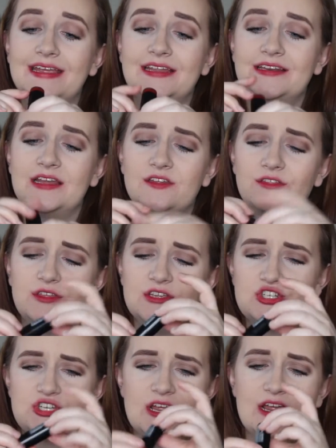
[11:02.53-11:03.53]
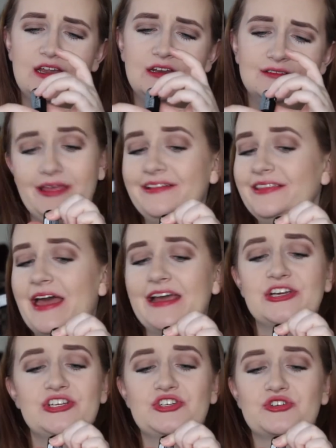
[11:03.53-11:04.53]
in the shade
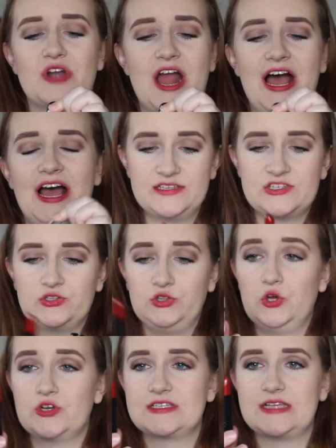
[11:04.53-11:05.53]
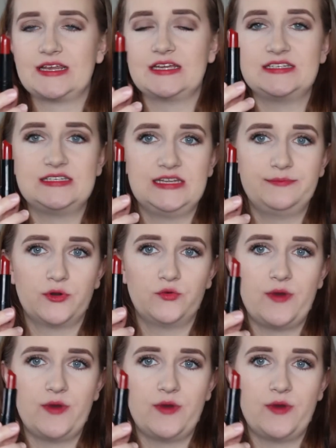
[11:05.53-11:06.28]
Electra. This looks like a deeper